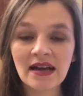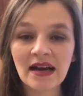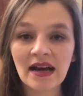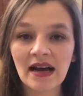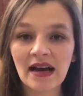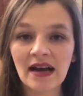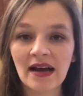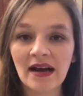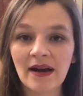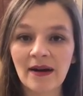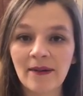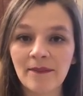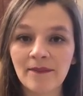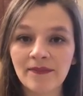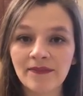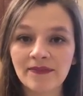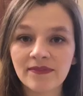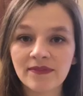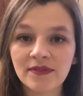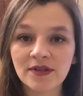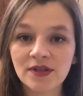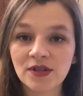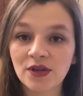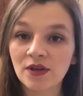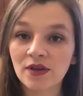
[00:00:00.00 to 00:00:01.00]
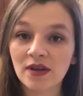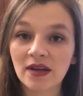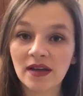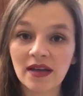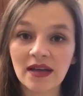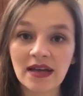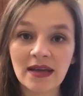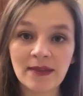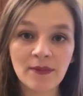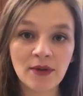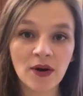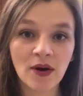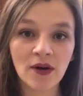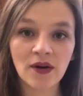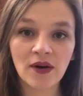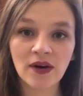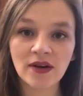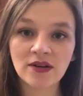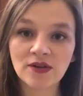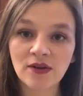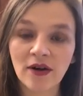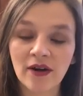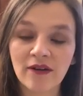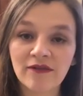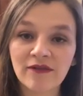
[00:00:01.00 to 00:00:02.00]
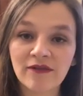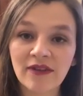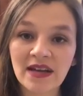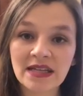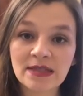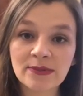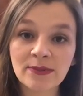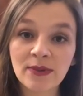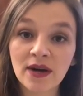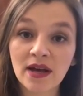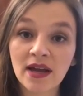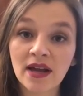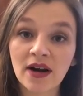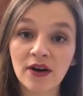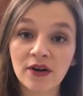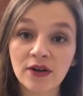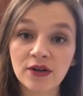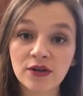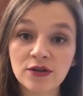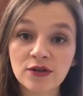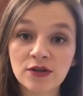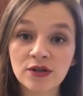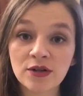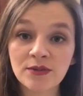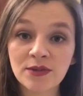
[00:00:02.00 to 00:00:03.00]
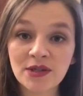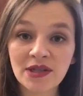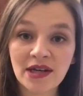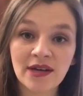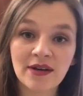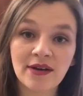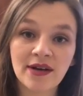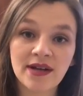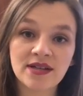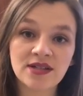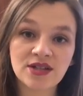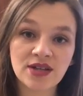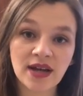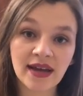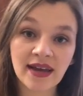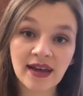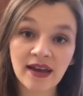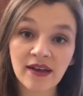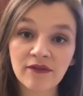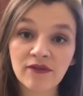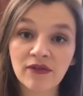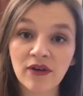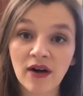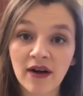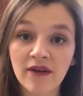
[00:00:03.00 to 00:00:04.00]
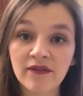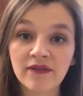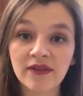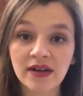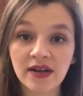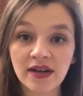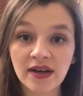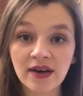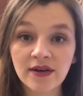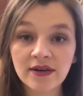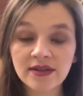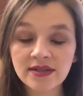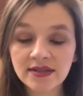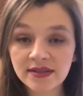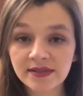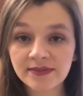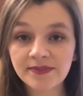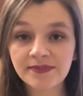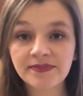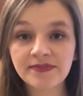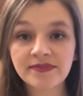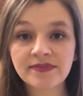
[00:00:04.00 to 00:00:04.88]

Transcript: So you can keep going onto our Facebook and our YouTube channel and checking for our videos.